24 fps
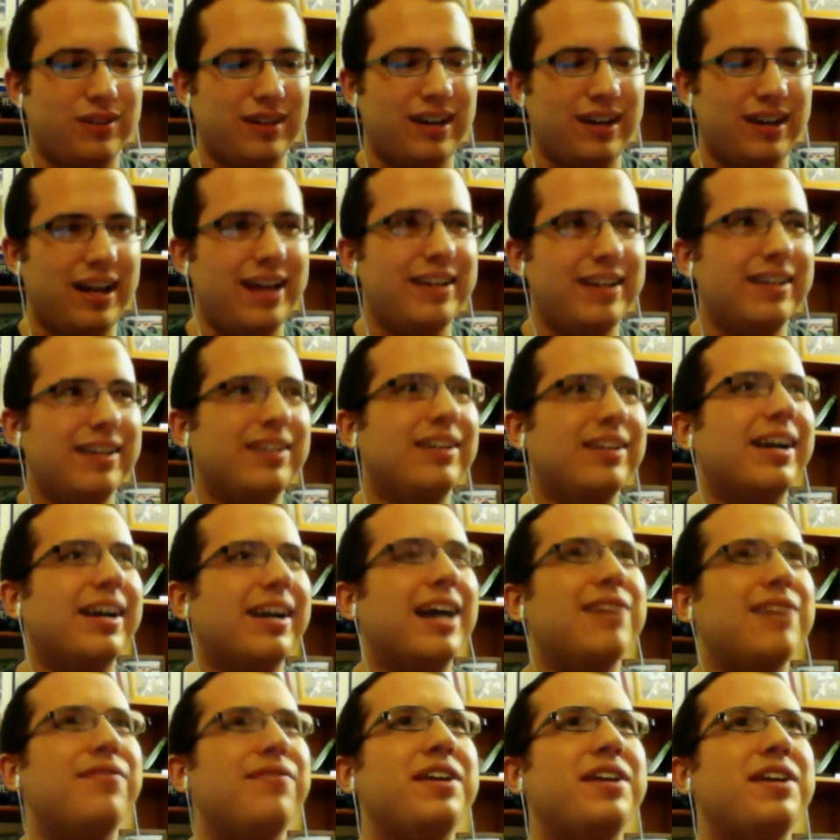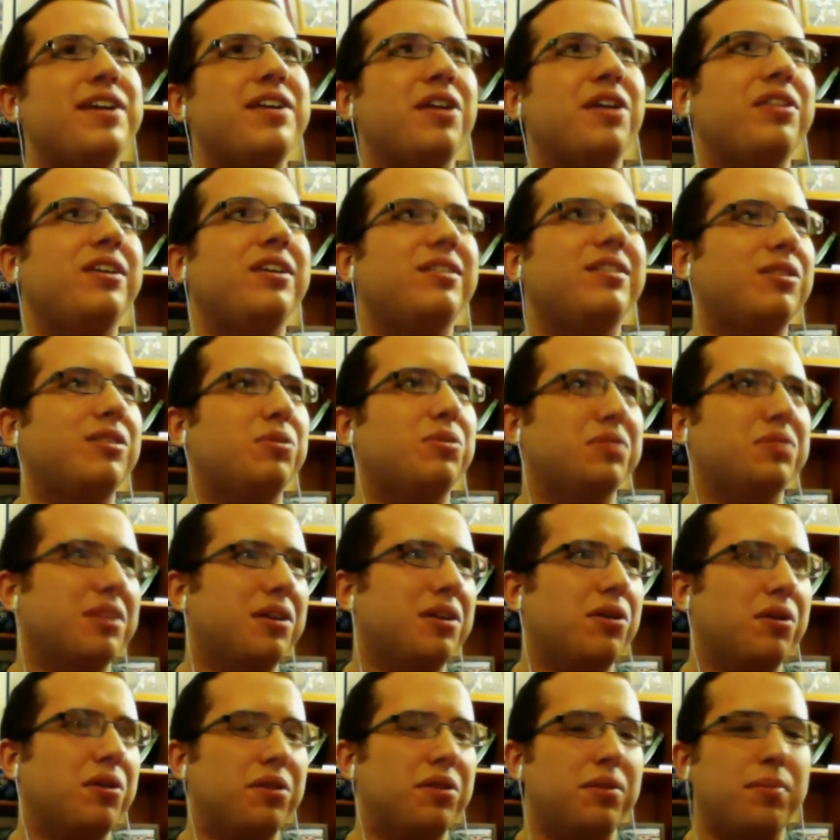and it kind of had nothing to do with
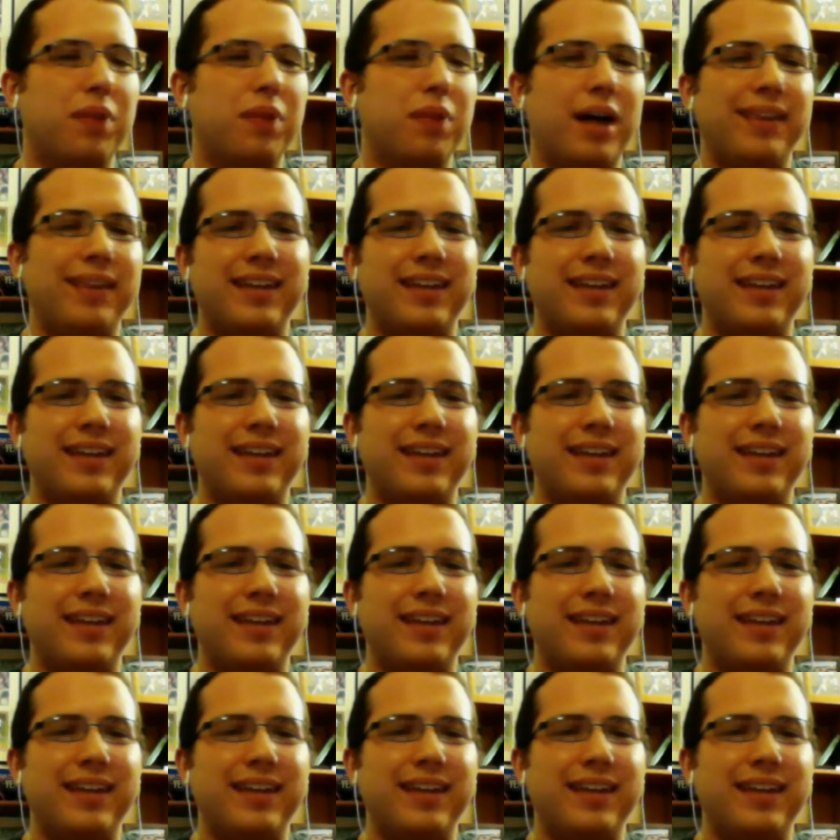the plot.